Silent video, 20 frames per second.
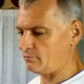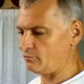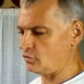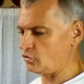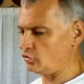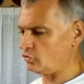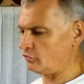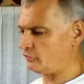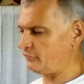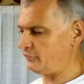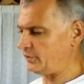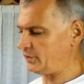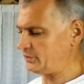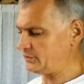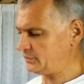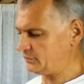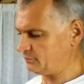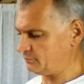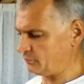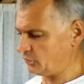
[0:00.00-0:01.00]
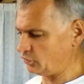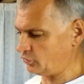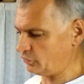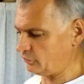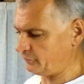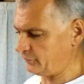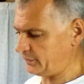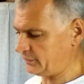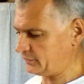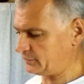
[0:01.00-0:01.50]
move it,
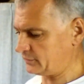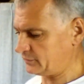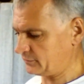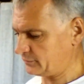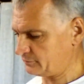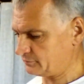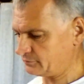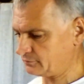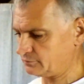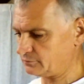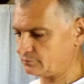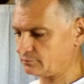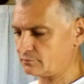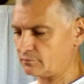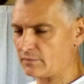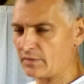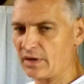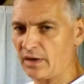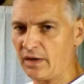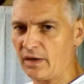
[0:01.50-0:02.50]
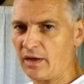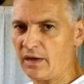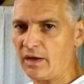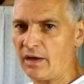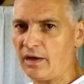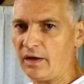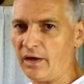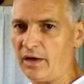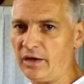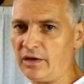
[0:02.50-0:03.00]
move it.
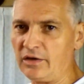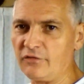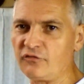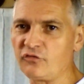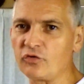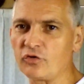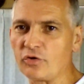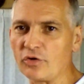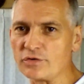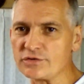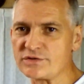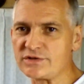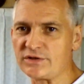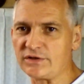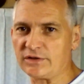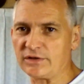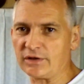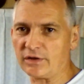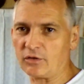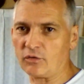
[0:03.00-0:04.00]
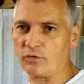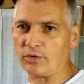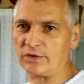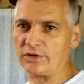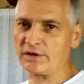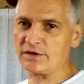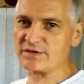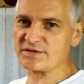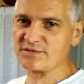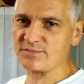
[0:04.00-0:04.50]
Hey, if you consider
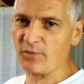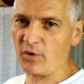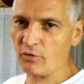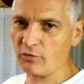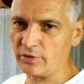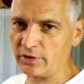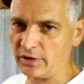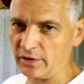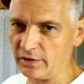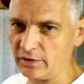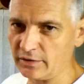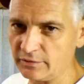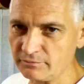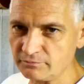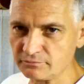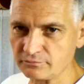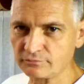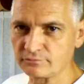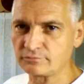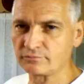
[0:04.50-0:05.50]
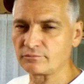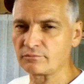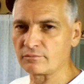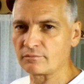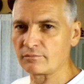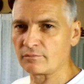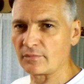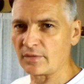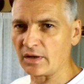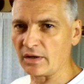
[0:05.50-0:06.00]
quitting smoking,
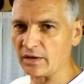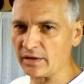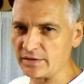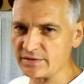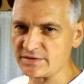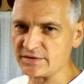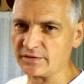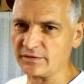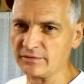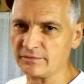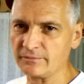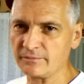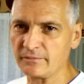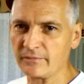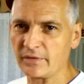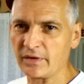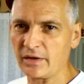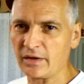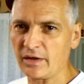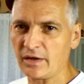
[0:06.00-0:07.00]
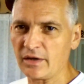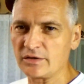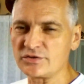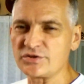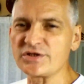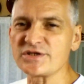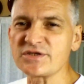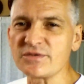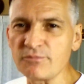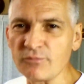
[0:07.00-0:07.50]
listen,
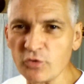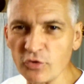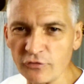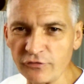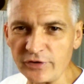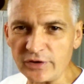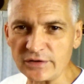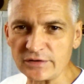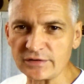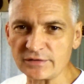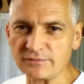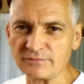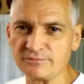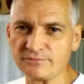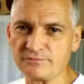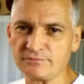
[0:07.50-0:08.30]
just move it.